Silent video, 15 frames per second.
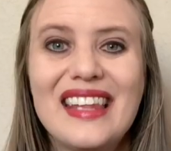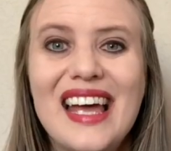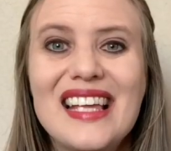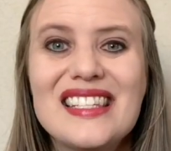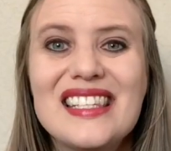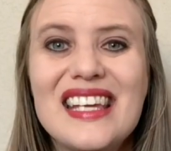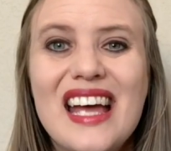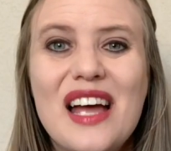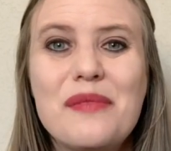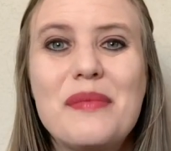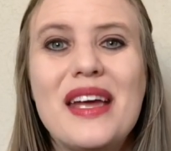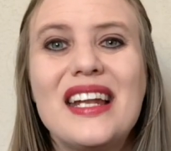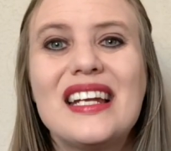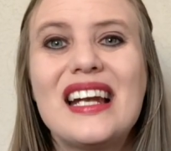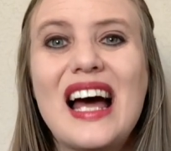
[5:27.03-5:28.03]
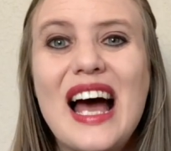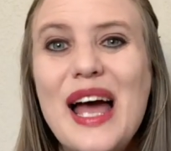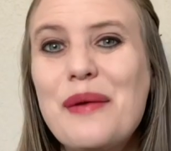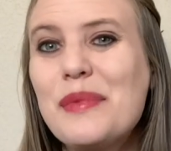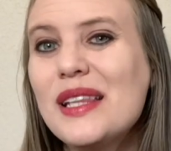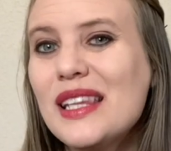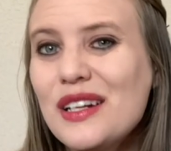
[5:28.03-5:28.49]
lastly, I made an
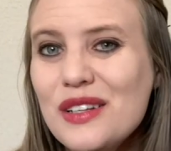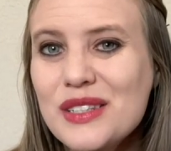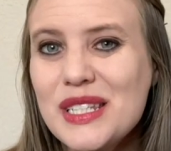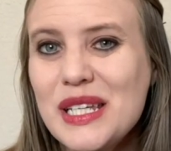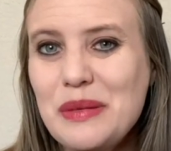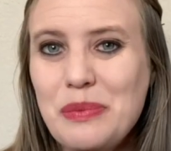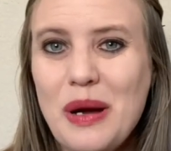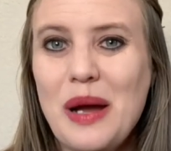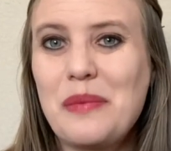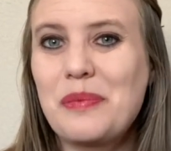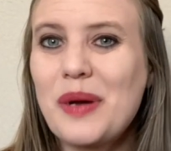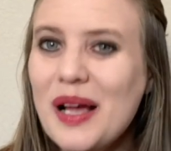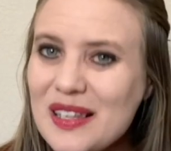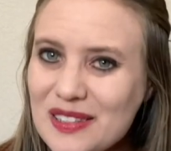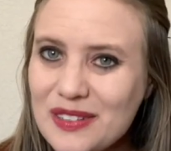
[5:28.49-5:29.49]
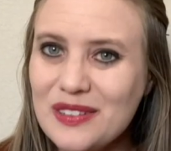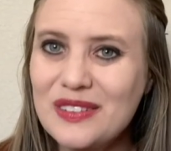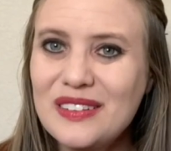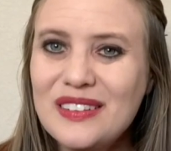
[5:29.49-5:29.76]
I'm a little teapot puzzle.